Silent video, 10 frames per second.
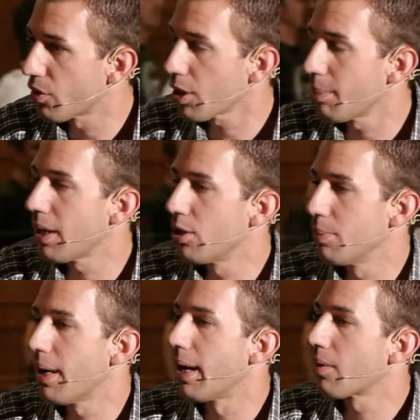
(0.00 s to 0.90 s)
If they're going to buy a new
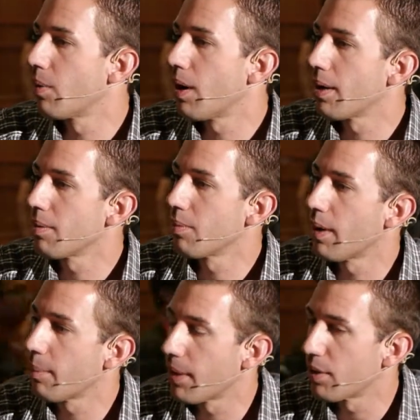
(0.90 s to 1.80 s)
bike, why
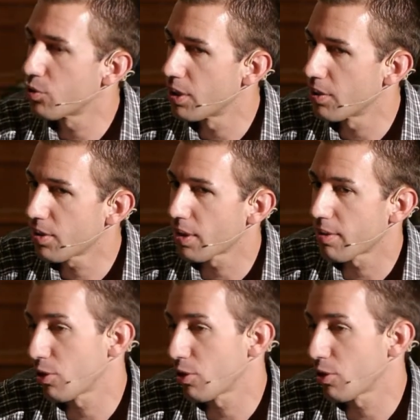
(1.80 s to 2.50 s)
buy a 26?